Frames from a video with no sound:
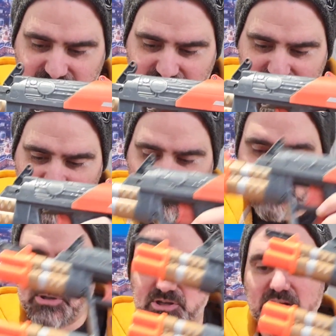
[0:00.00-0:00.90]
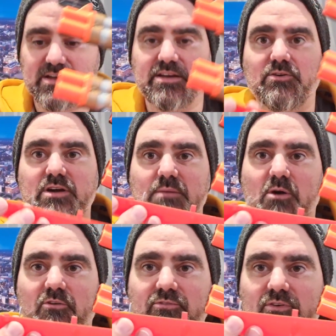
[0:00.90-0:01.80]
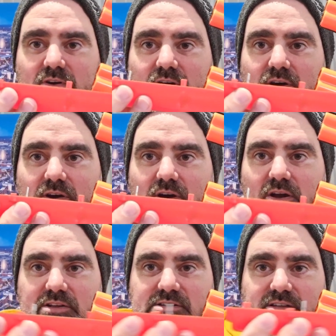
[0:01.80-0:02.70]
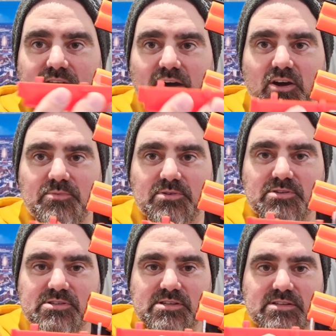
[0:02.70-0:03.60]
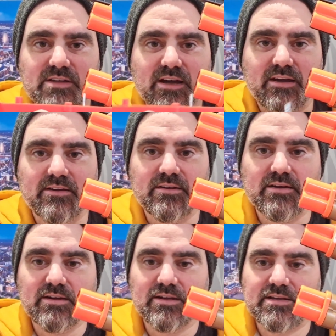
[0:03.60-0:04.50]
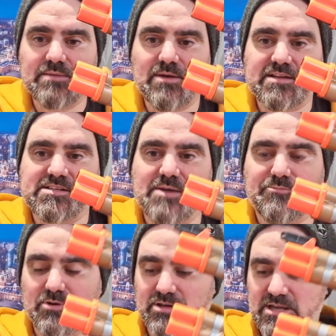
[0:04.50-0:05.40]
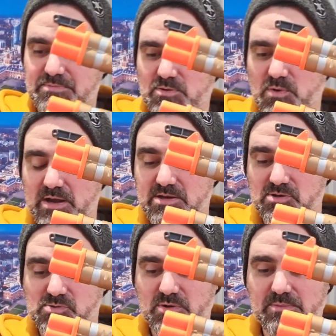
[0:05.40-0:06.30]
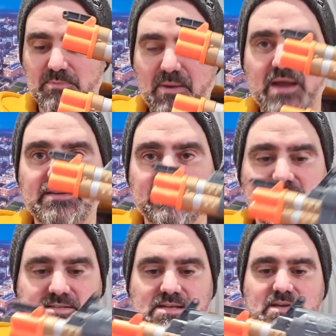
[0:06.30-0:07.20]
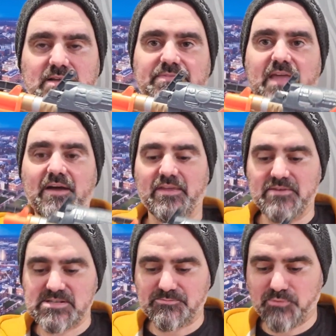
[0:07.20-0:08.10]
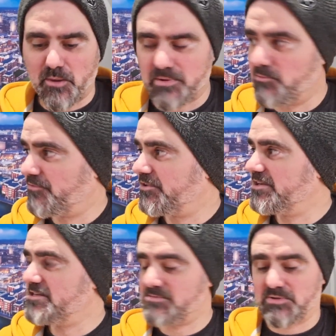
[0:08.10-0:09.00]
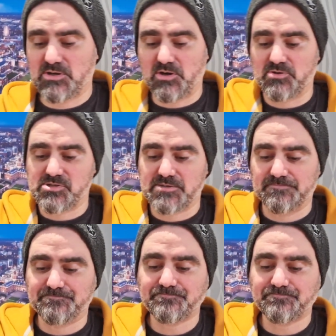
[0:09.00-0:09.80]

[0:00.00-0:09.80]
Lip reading: that out nice and gently and it will come off and it's in there. I hope you can see that. Keep that separate, keep it away, because we're going to be painting these. Now there is a problem with these, because